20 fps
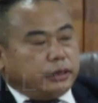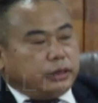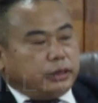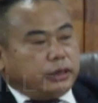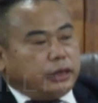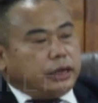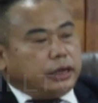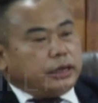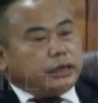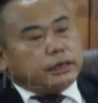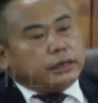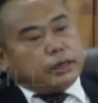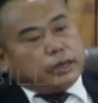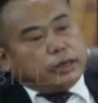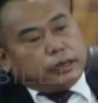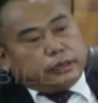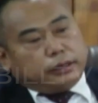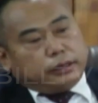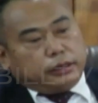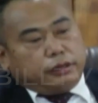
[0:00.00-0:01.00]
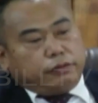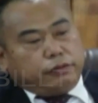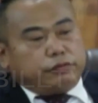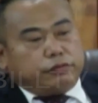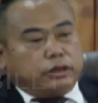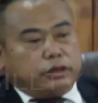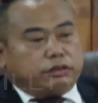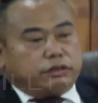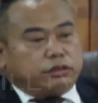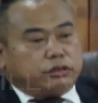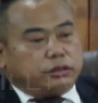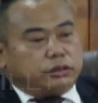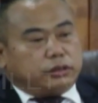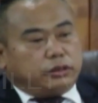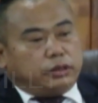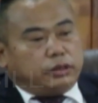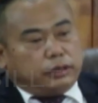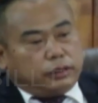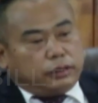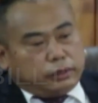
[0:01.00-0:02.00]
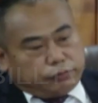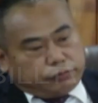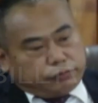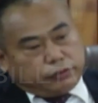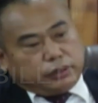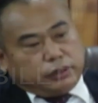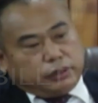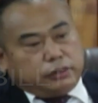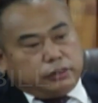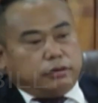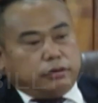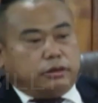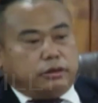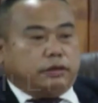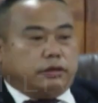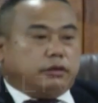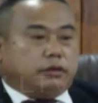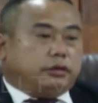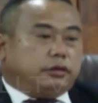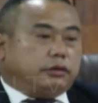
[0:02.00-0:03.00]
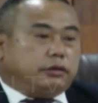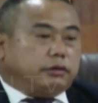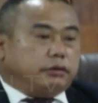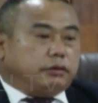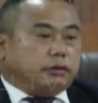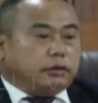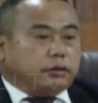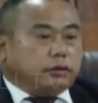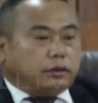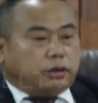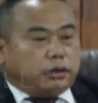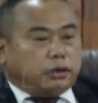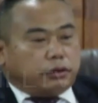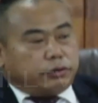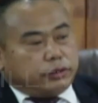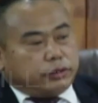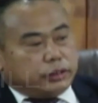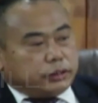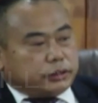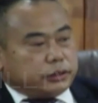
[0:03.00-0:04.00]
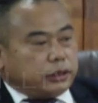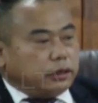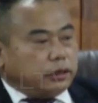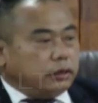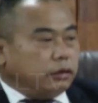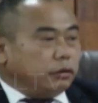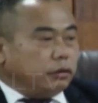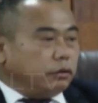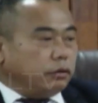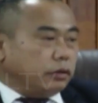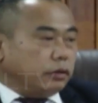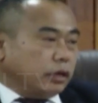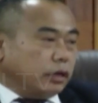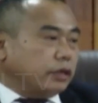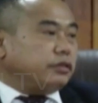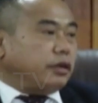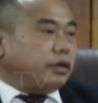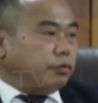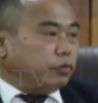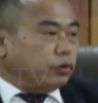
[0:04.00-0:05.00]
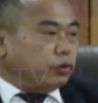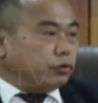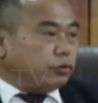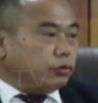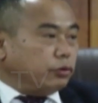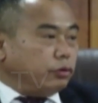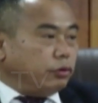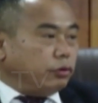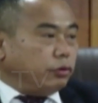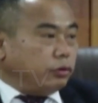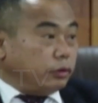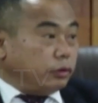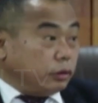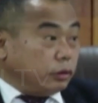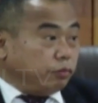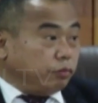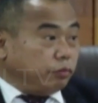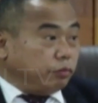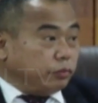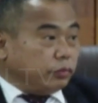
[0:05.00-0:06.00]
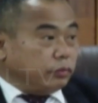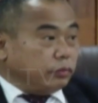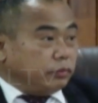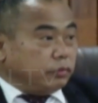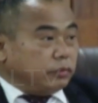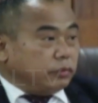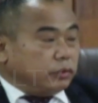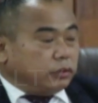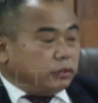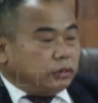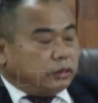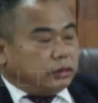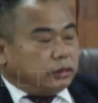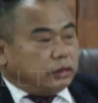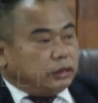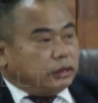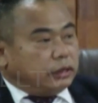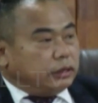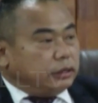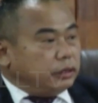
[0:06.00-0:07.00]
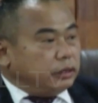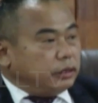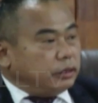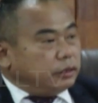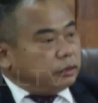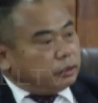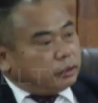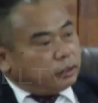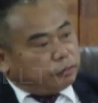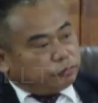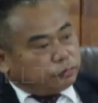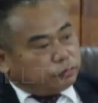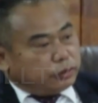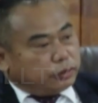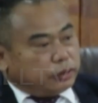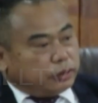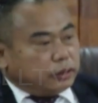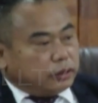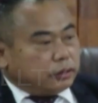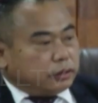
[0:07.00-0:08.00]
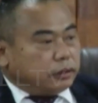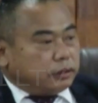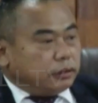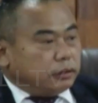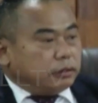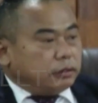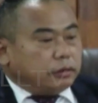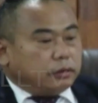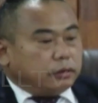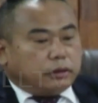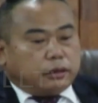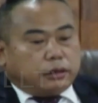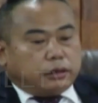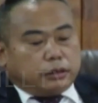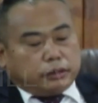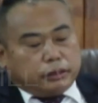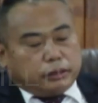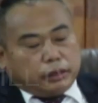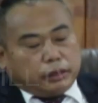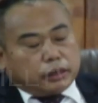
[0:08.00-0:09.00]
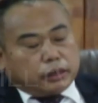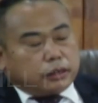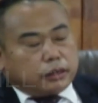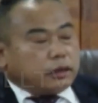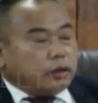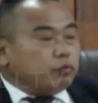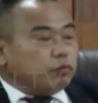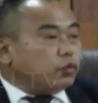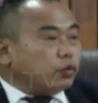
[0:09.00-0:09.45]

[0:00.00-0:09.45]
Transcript: He said that they have also discussed the formation of civil societies within the Nagas of Nagaland. It was a progressive meeting with the presence of all the tribal hosts of